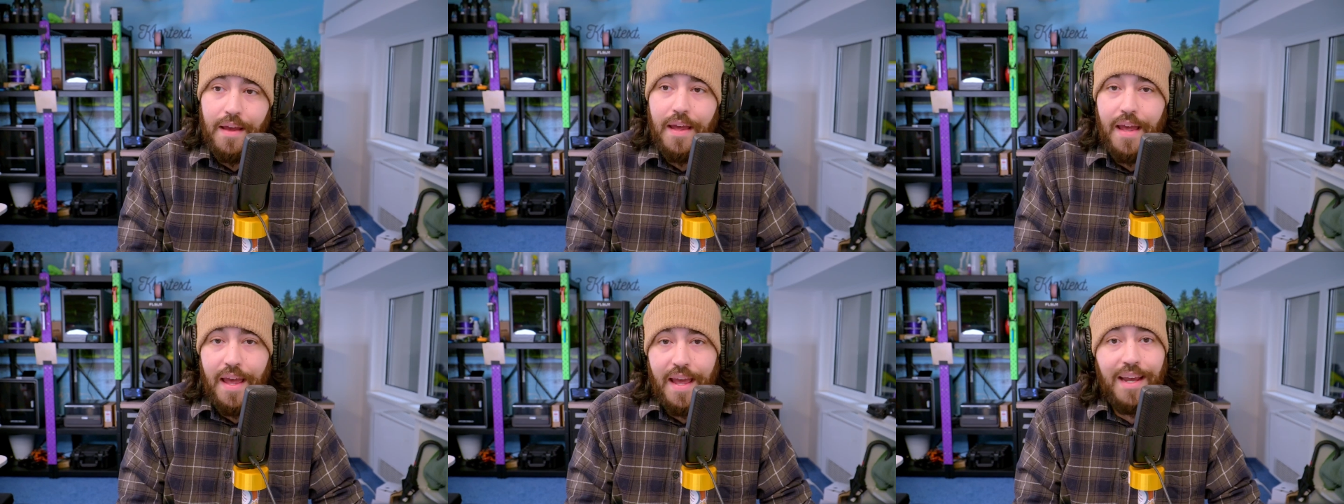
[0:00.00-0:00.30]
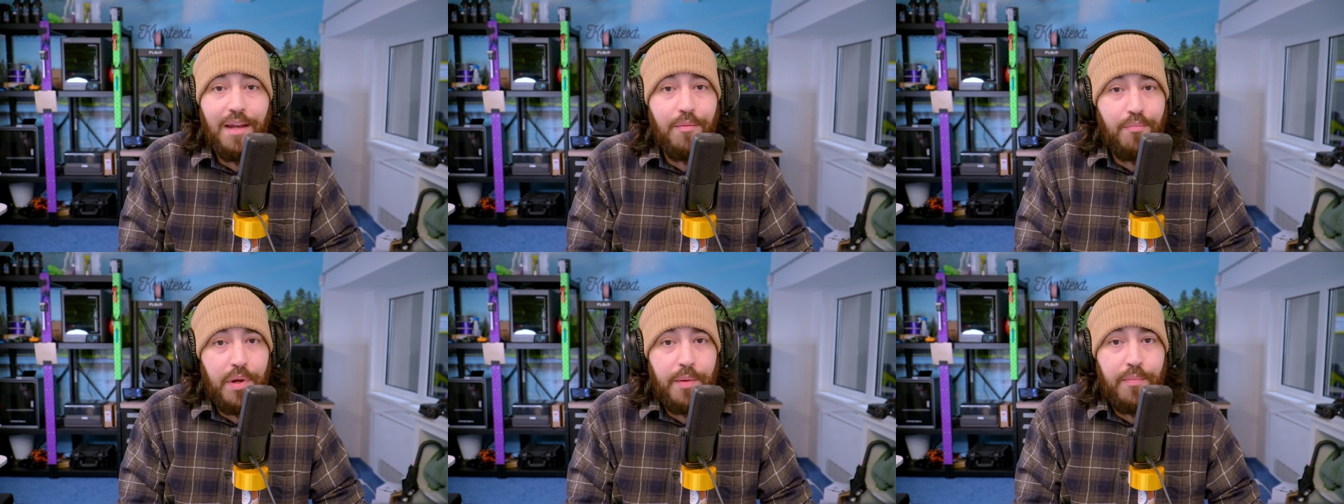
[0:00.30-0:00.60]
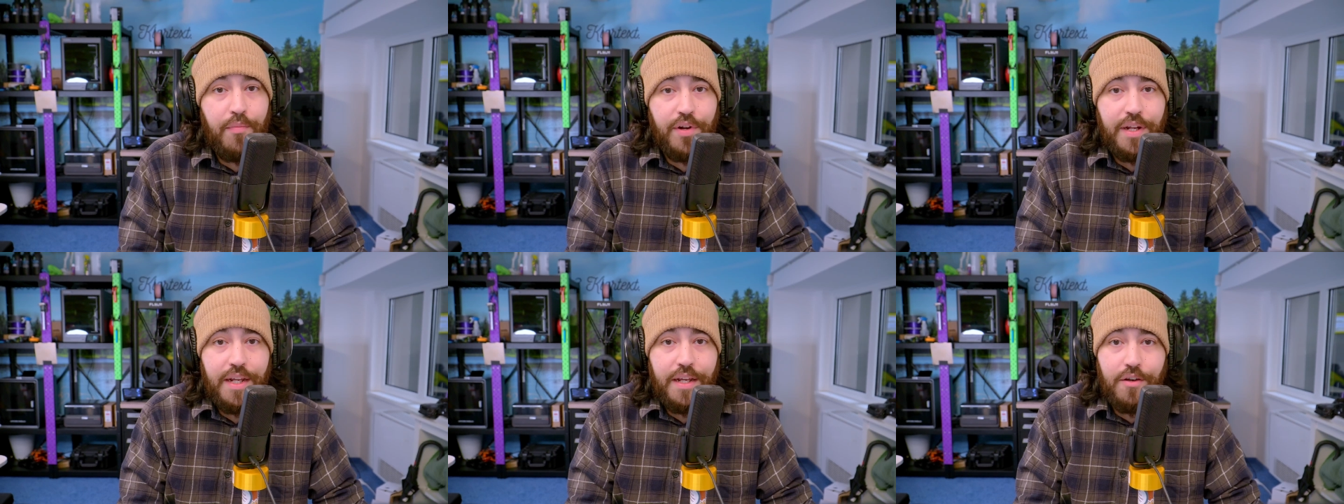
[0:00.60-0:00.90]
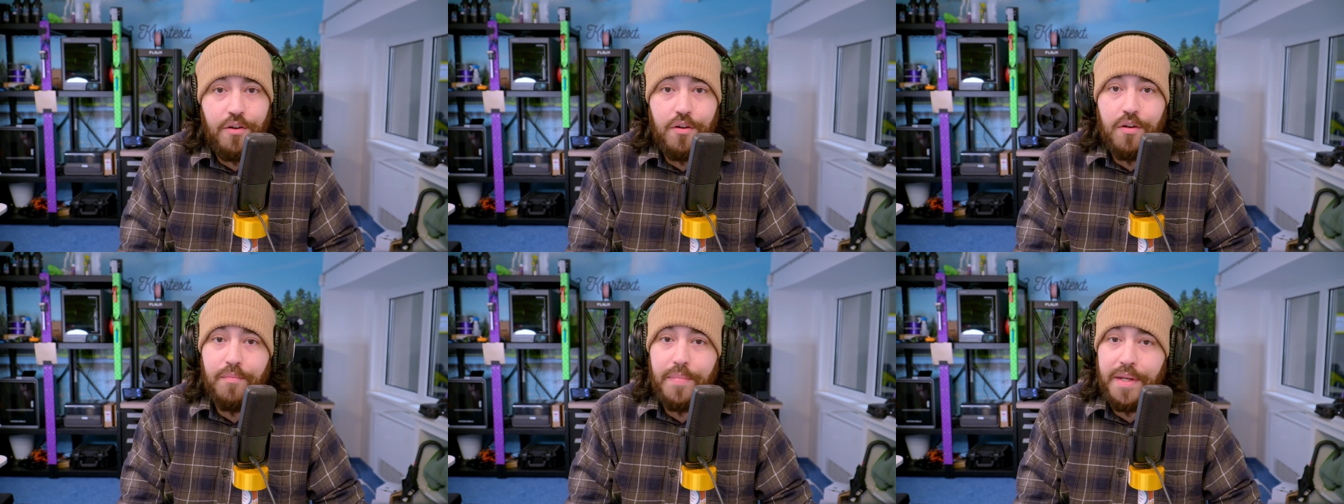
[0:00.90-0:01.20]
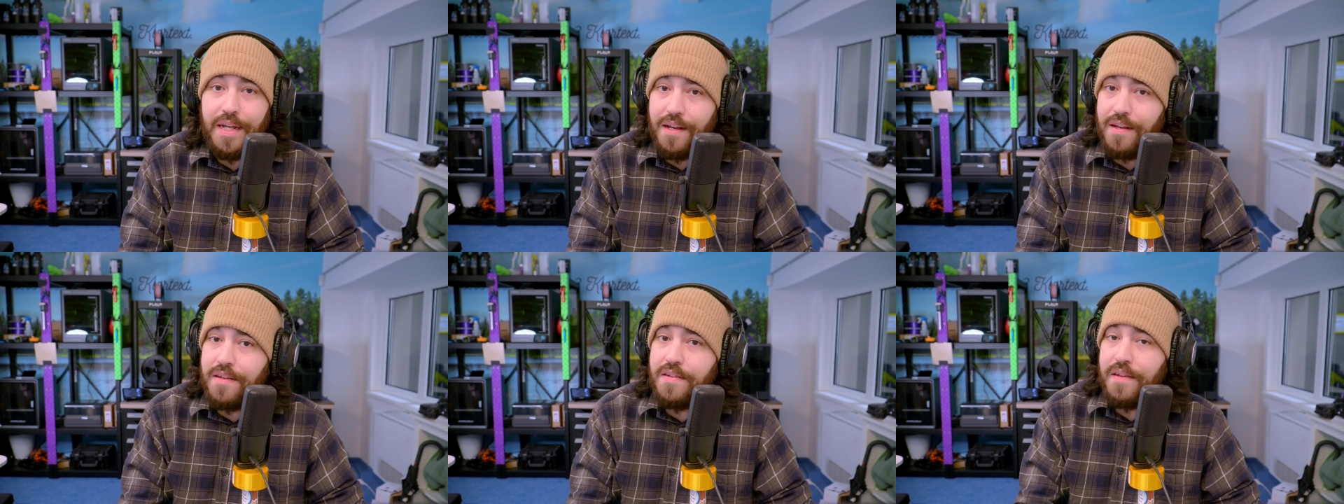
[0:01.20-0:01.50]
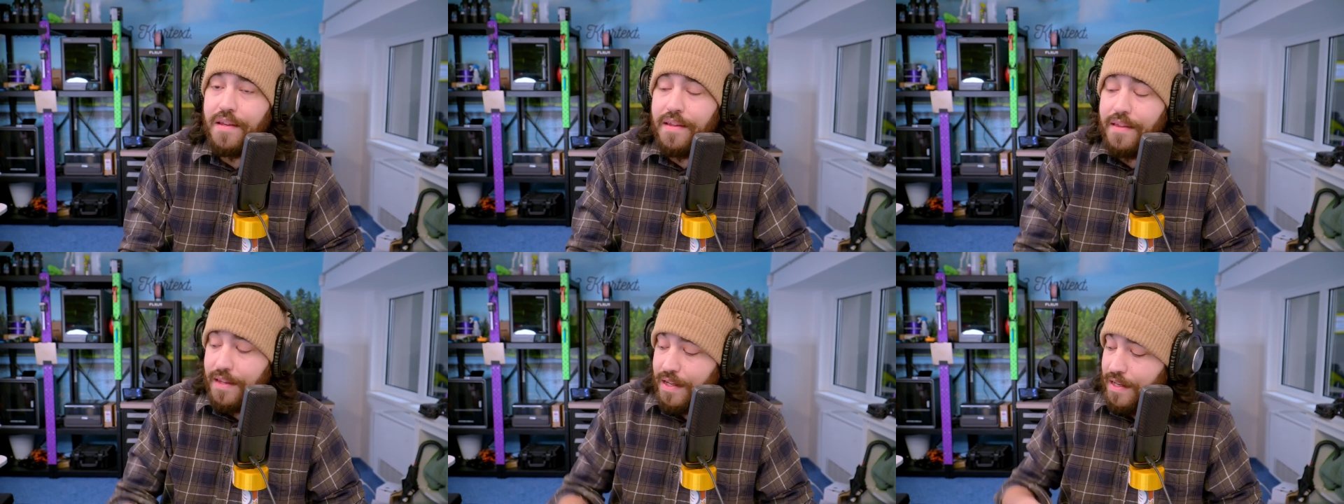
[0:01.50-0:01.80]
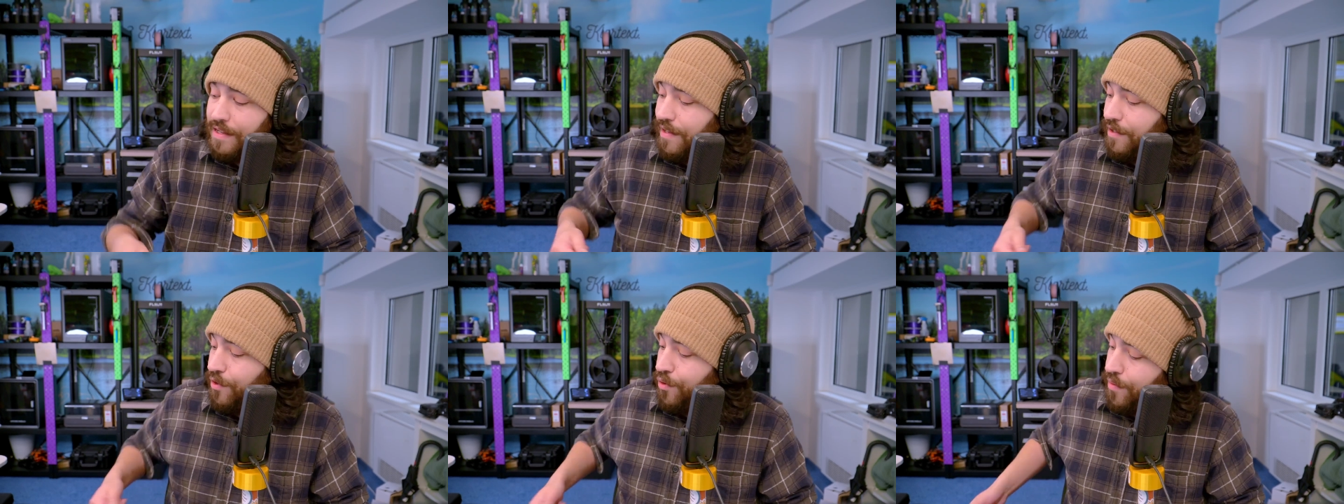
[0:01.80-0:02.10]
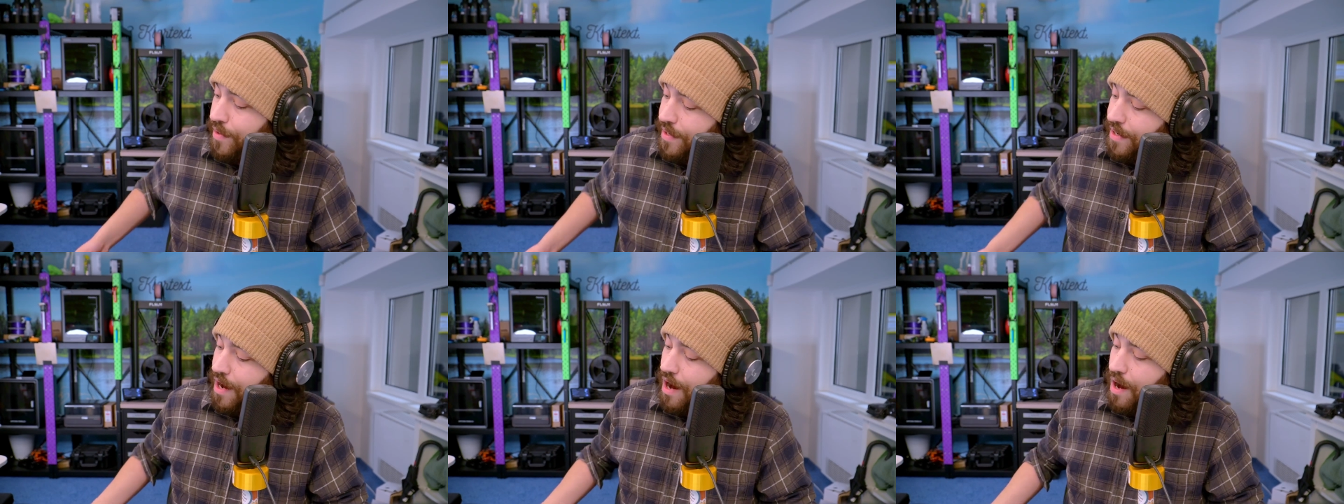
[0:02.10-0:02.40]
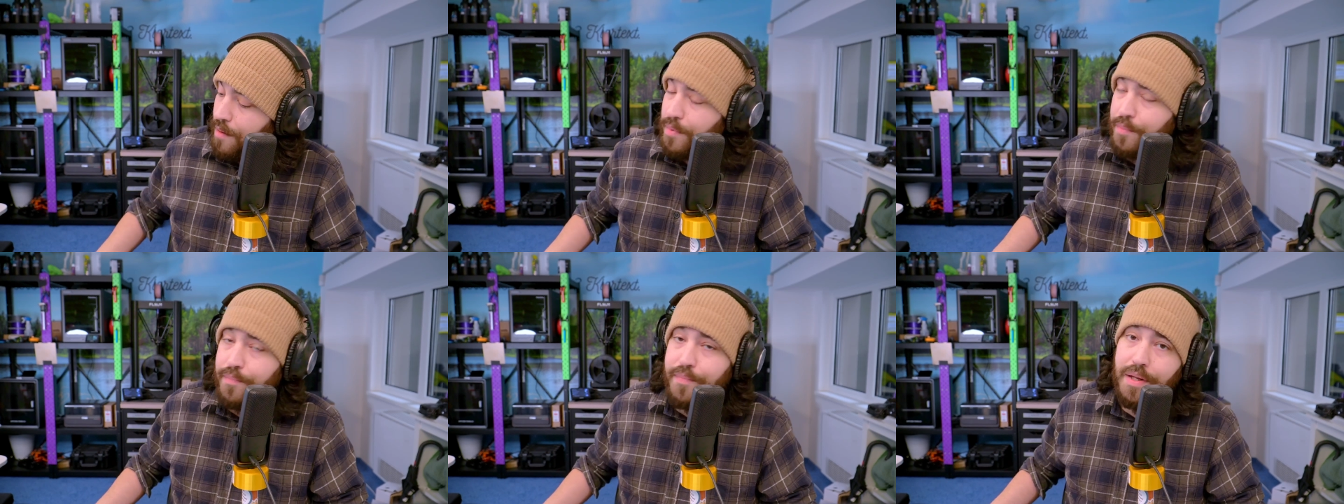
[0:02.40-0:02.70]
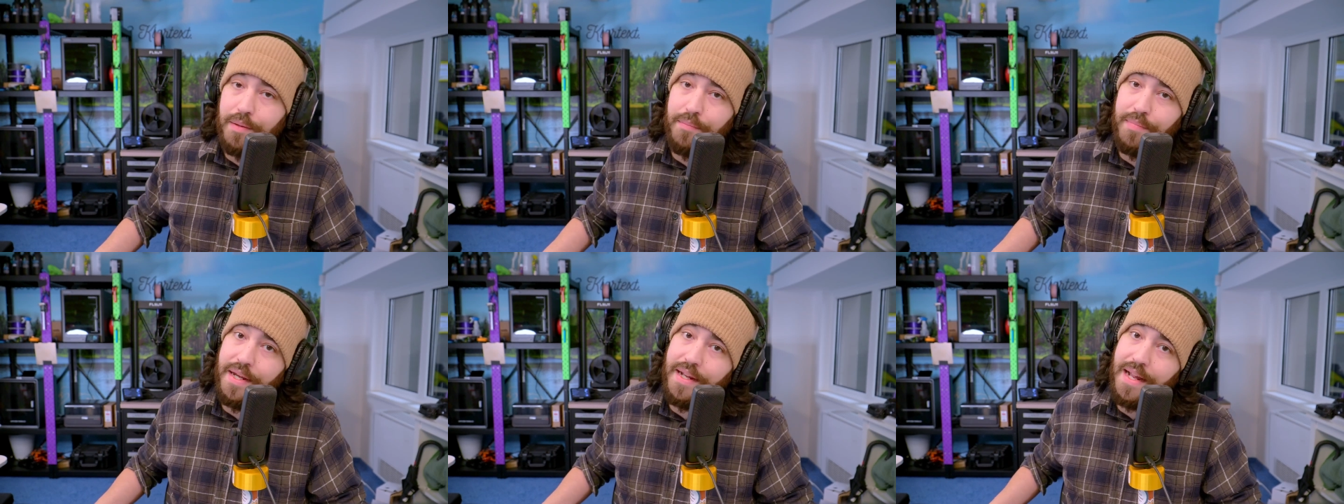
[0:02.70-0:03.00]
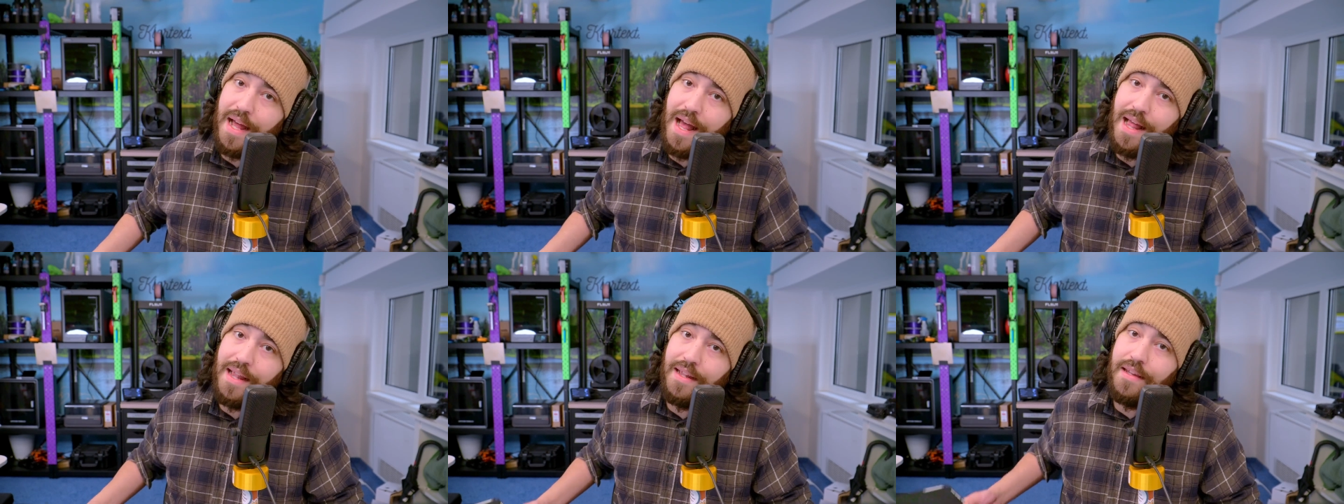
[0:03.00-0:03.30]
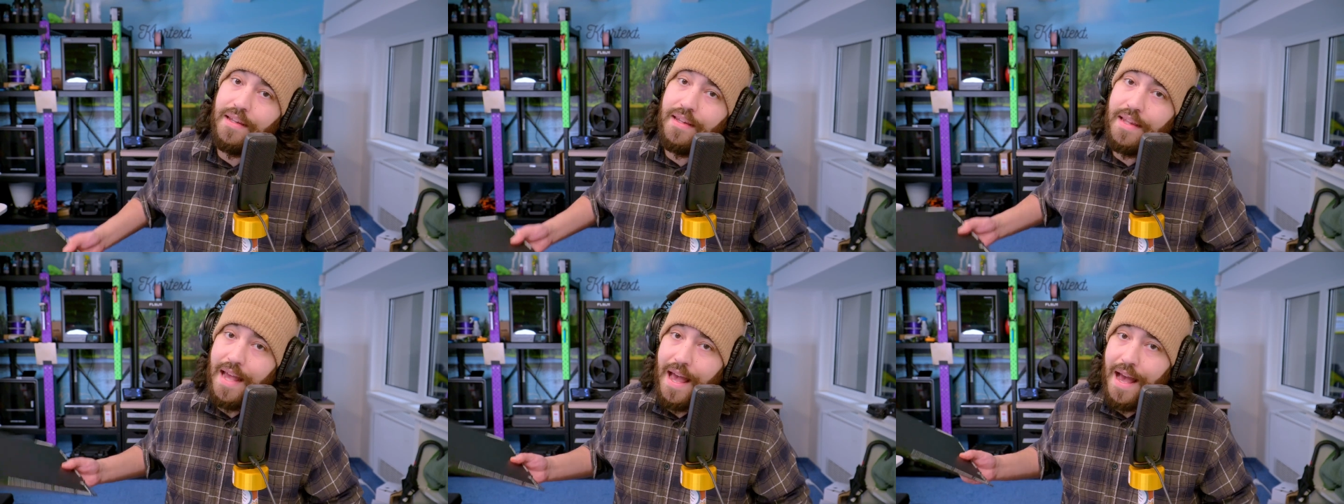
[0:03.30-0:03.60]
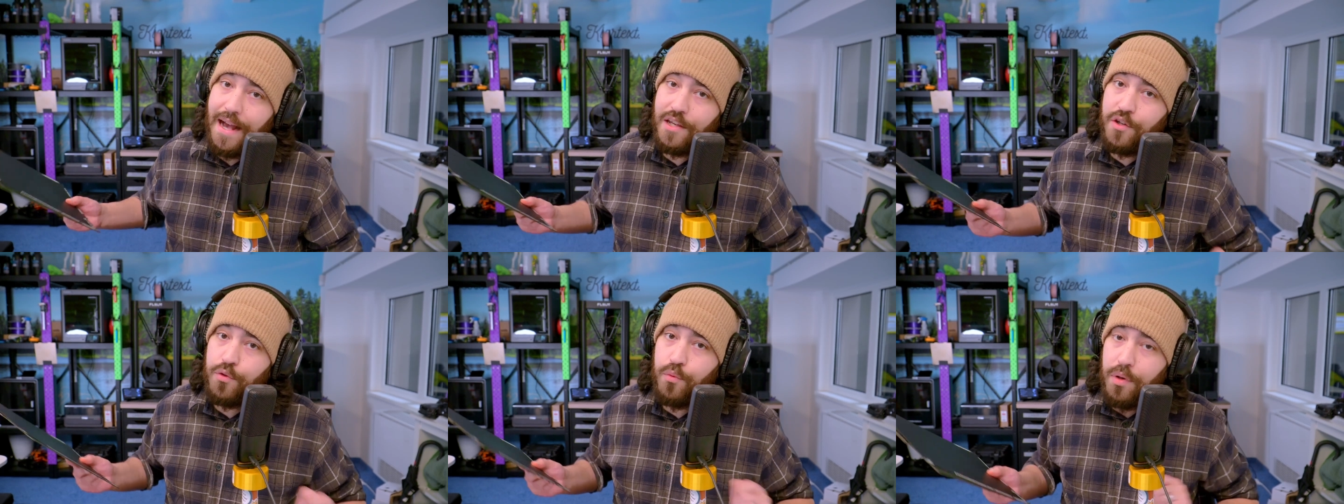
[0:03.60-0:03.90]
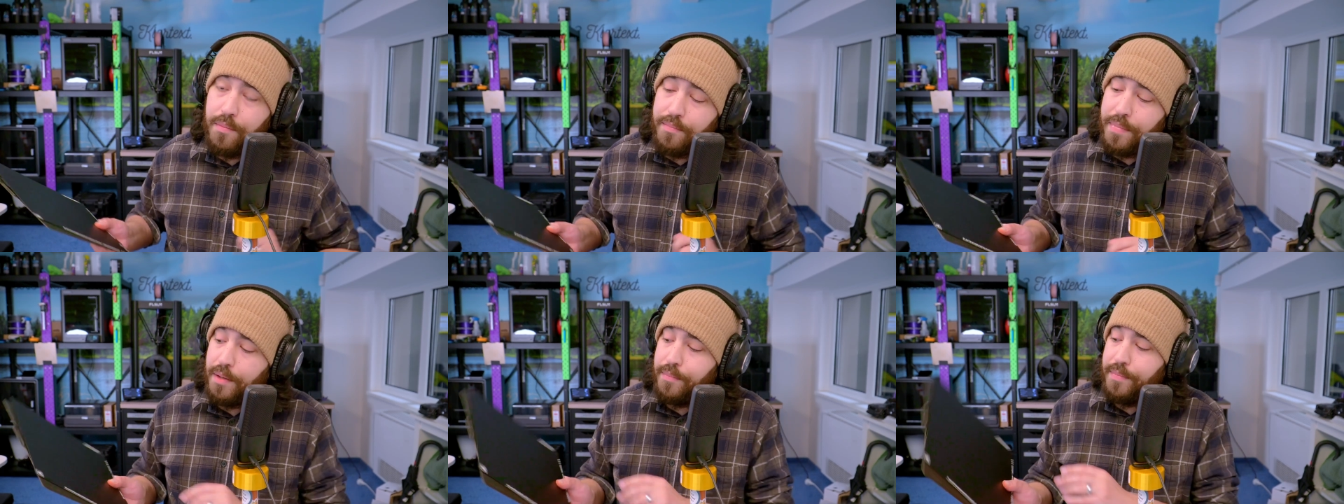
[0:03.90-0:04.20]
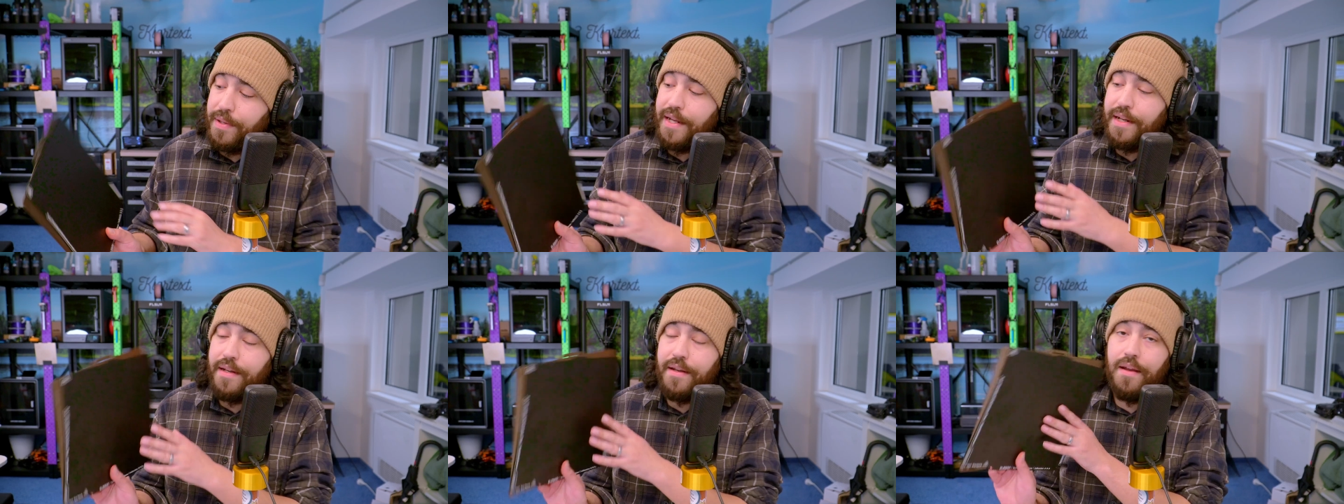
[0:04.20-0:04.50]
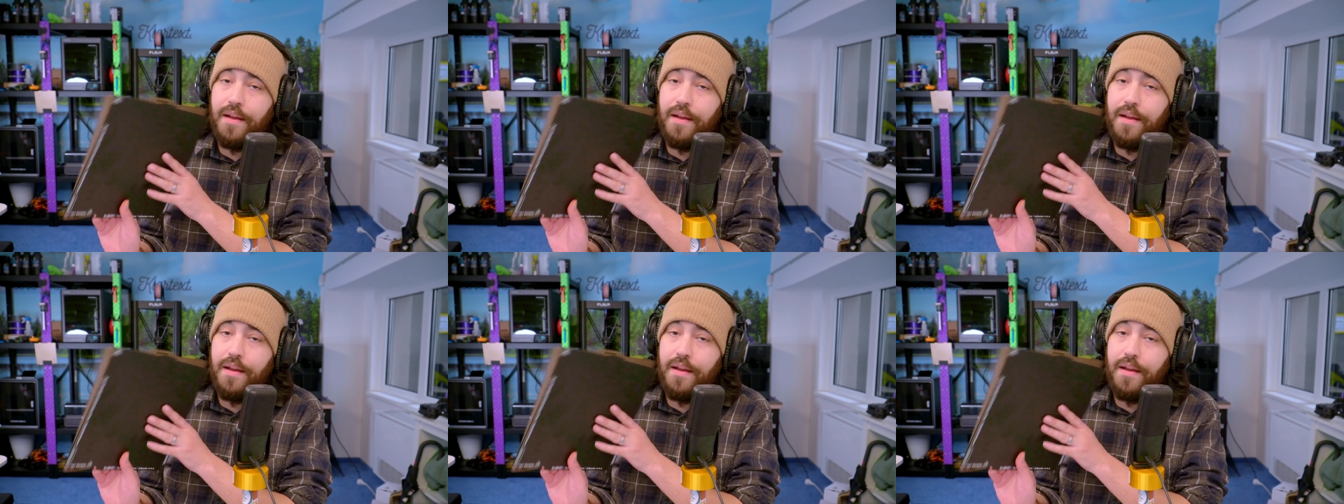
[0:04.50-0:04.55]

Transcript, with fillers: it can be pretty cool because the Centauri carbon build plate and the X1 build plate,